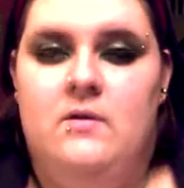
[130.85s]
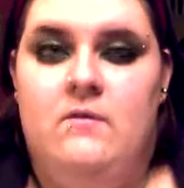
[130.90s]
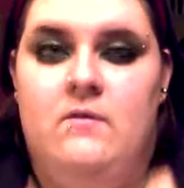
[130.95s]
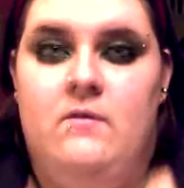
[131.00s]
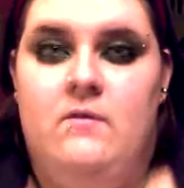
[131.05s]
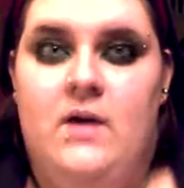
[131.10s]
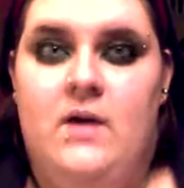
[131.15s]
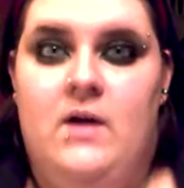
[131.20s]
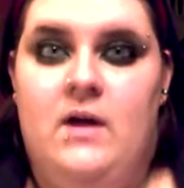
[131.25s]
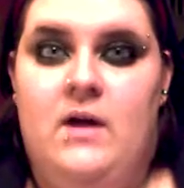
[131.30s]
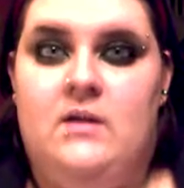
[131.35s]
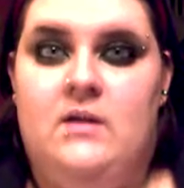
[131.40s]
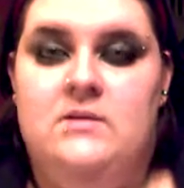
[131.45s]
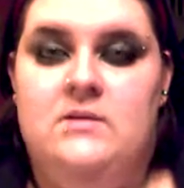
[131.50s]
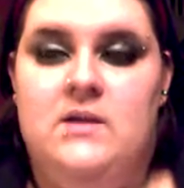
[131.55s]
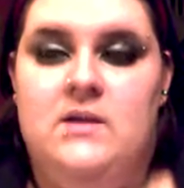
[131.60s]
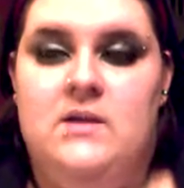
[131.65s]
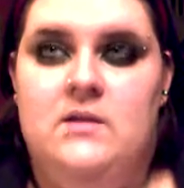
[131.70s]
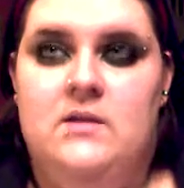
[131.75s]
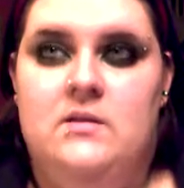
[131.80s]

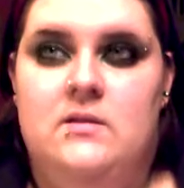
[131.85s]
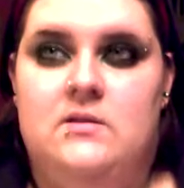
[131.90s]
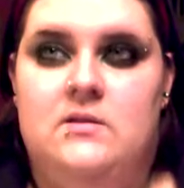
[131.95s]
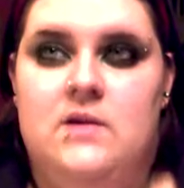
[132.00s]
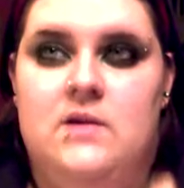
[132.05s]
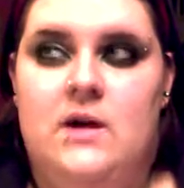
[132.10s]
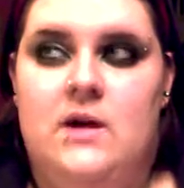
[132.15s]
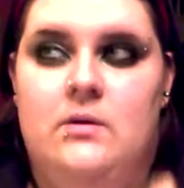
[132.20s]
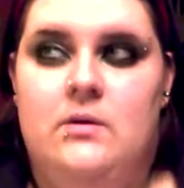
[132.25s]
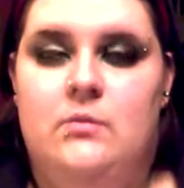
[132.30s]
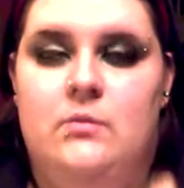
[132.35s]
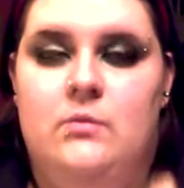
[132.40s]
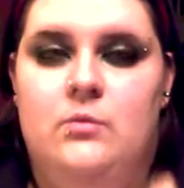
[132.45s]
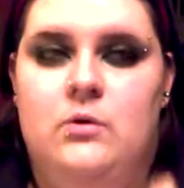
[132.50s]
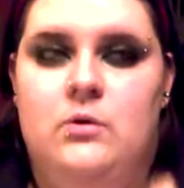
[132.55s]
Vex in the Skyrim